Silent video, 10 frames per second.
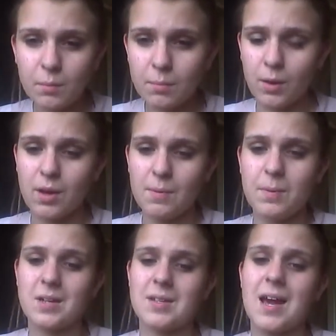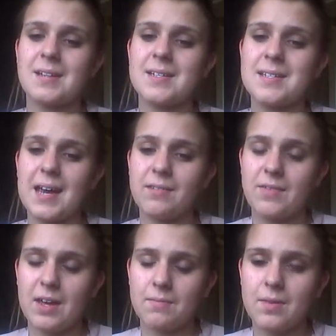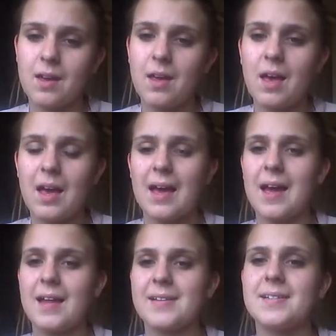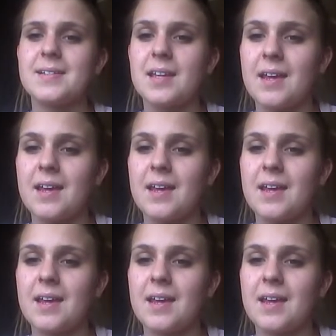Blogger because I had to save it, and